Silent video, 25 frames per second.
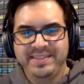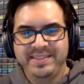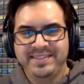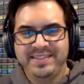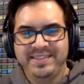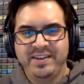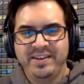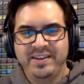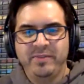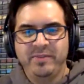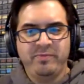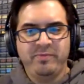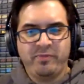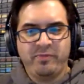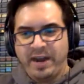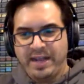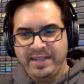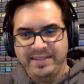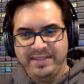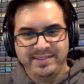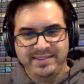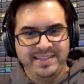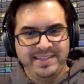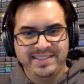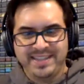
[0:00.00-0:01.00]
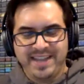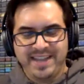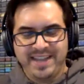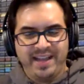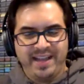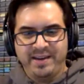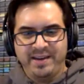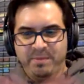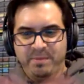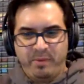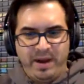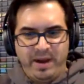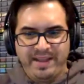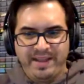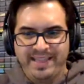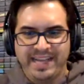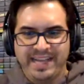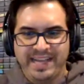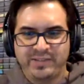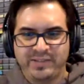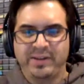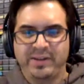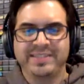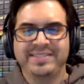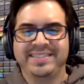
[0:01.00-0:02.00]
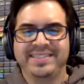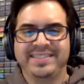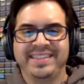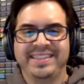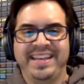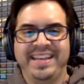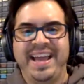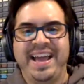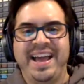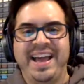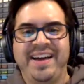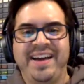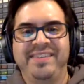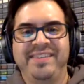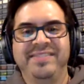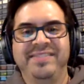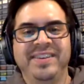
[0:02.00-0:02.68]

they're friends and he's not going to break that trust that they have.